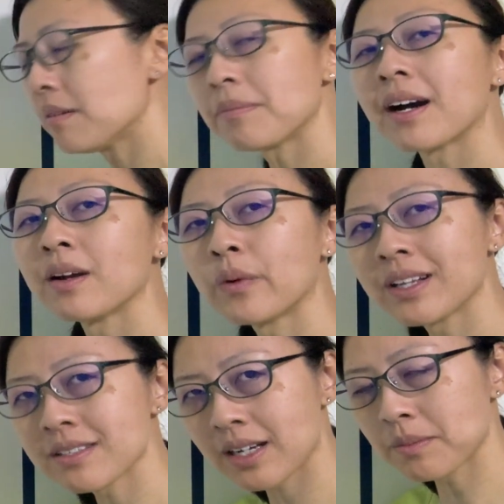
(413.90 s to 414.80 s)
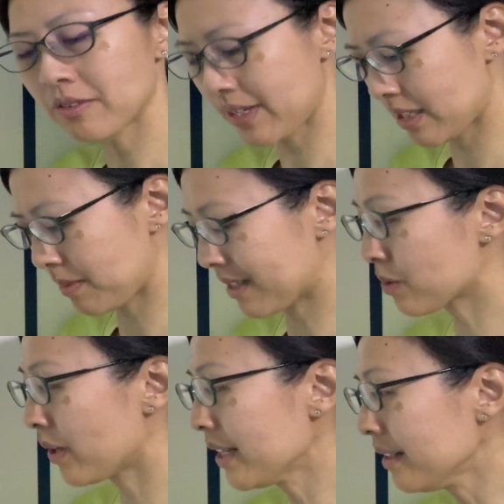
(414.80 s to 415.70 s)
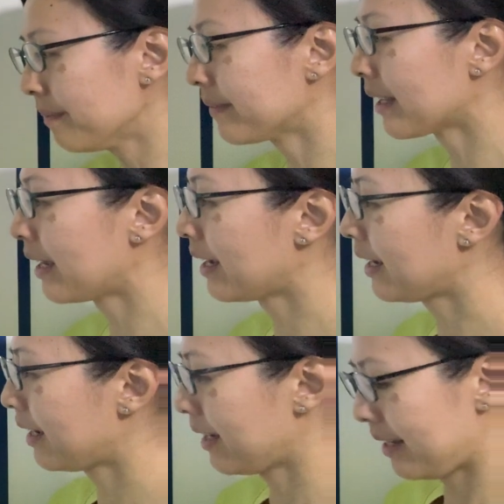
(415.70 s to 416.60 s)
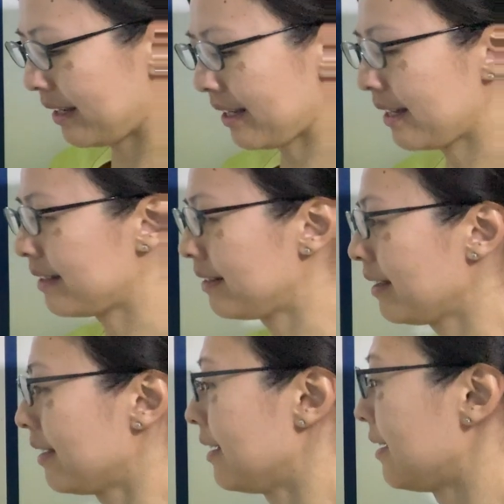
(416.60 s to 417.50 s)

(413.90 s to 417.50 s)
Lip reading: by 1 time of x plus 1. And